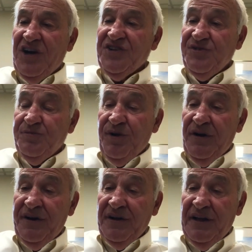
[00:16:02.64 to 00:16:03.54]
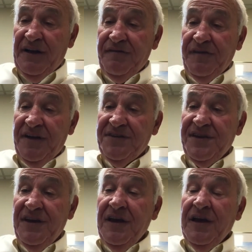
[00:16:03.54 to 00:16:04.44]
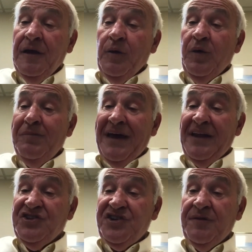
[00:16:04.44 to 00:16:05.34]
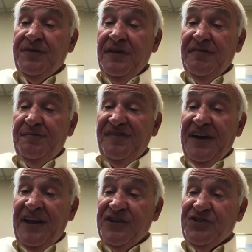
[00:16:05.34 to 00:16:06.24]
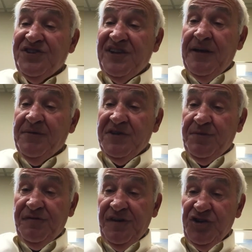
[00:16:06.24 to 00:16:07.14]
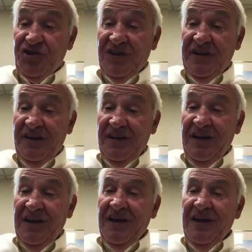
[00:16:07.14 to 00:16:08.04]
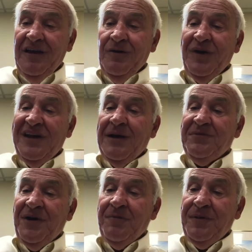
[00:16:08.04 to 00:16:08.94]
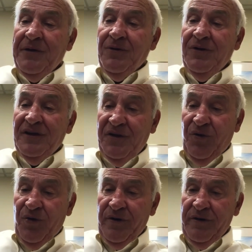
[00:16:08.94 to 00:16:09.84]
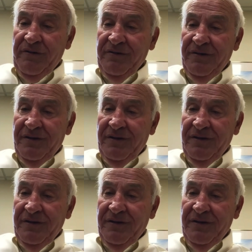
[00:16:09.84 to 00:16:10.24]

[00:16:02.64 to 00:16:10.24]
also brought in a lot of fans. We managed the financial statements professionally. We kept our payroll in order.